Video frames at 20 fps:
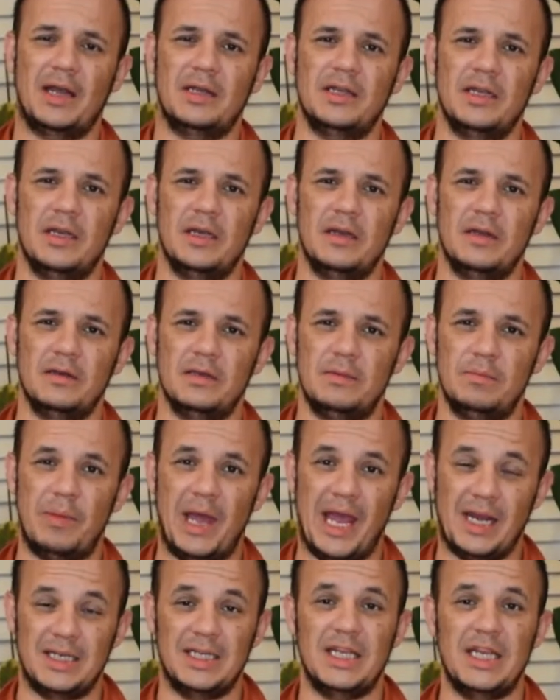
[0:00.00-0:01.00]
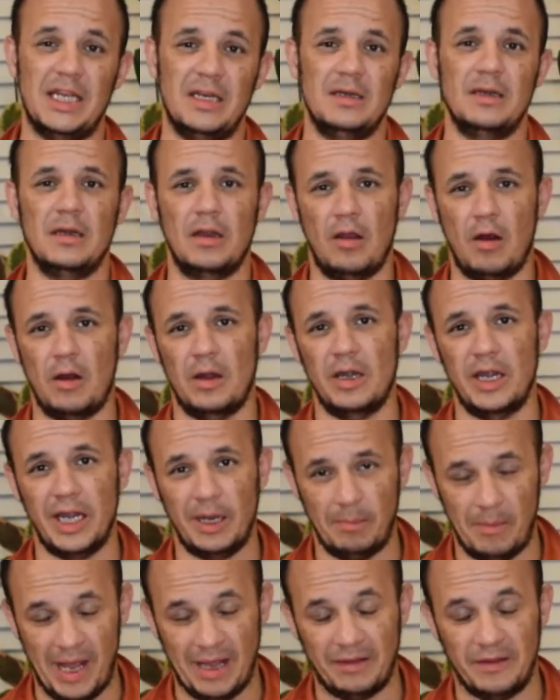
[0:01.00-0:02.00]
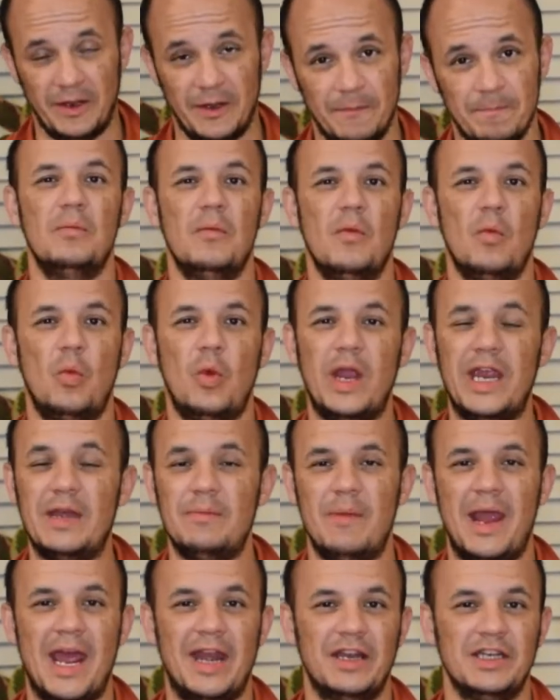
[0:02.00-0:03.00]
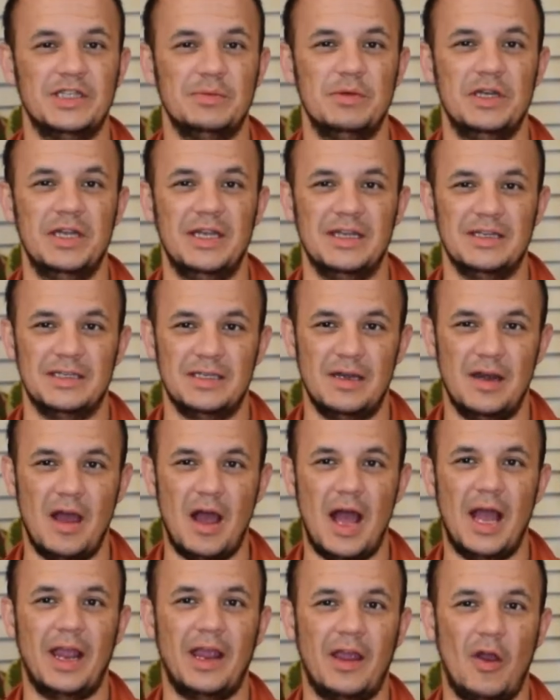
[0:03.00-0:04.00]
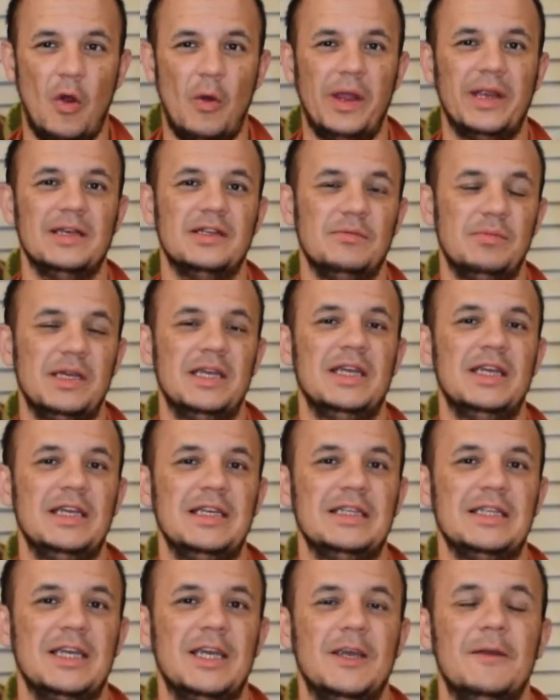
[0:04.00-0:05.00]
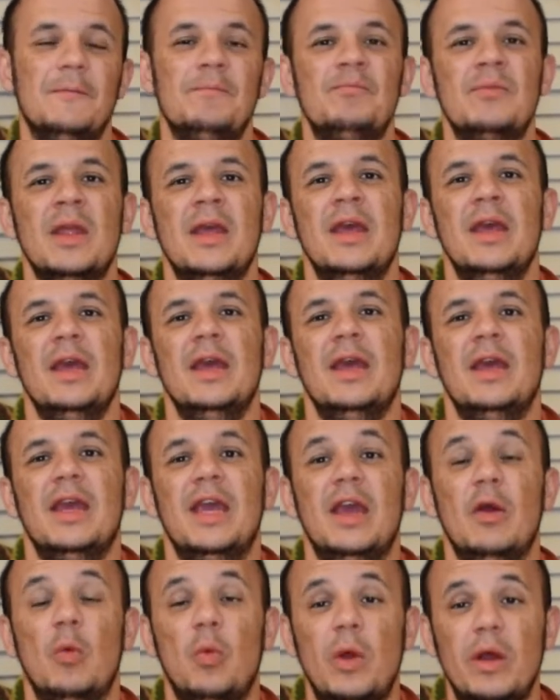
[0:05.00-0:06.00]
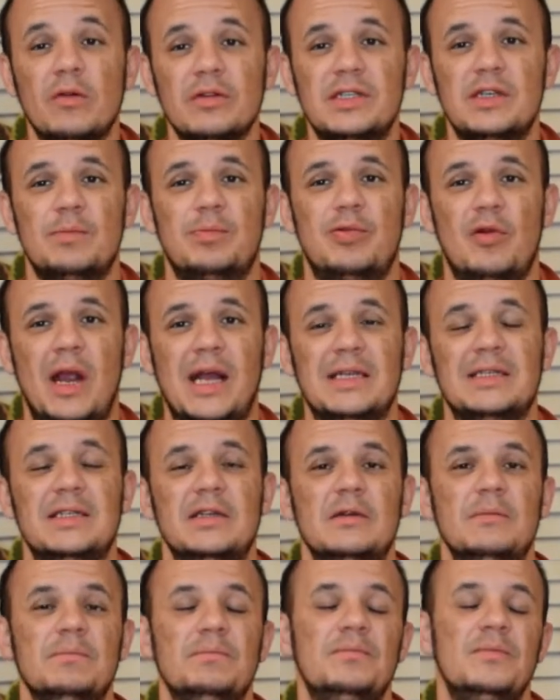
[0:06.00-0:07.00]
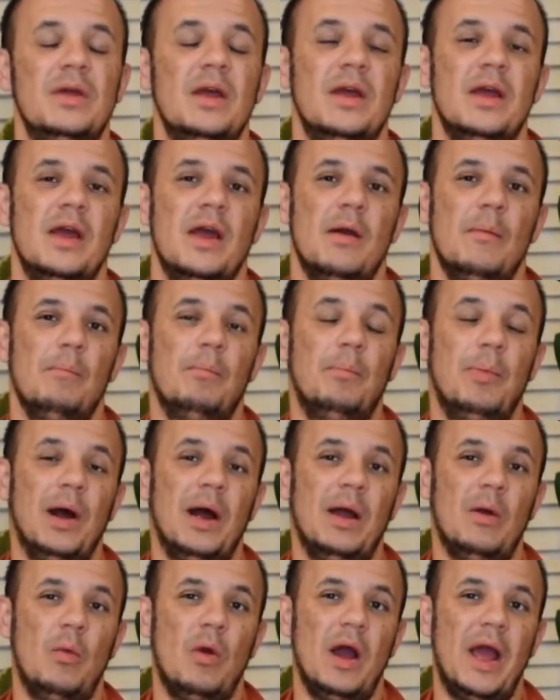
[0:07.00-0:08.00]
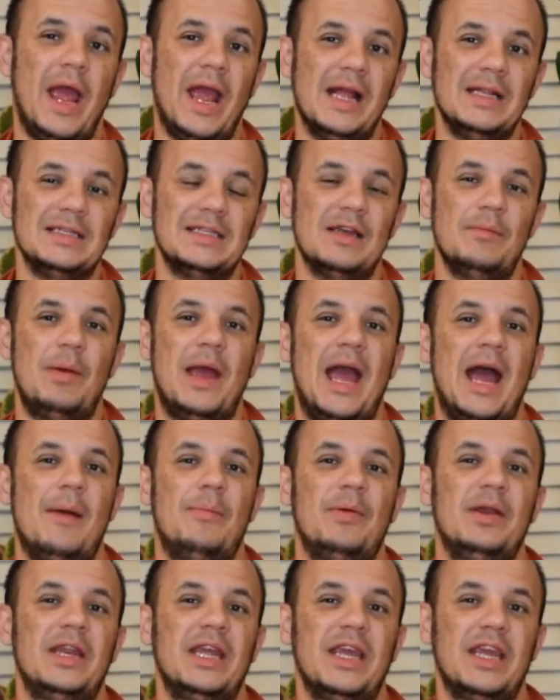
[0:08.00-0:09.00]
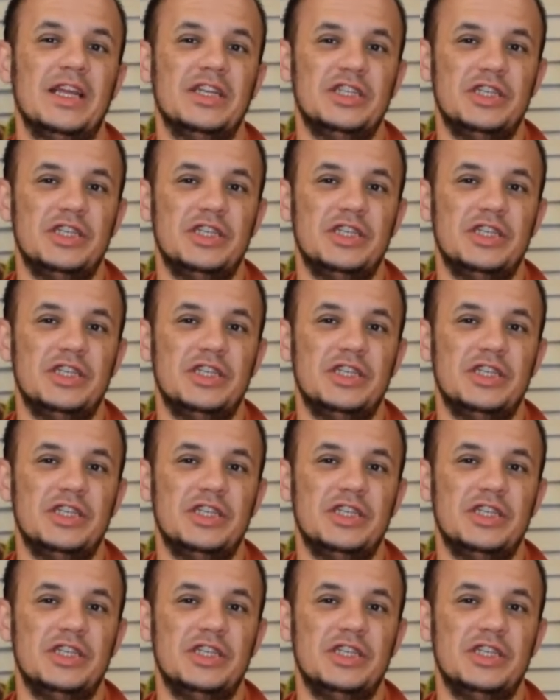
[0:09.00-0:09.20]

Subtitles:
to Eden gardening method. Weed management is not going to be easy. It will suppress them, but what ends up happening is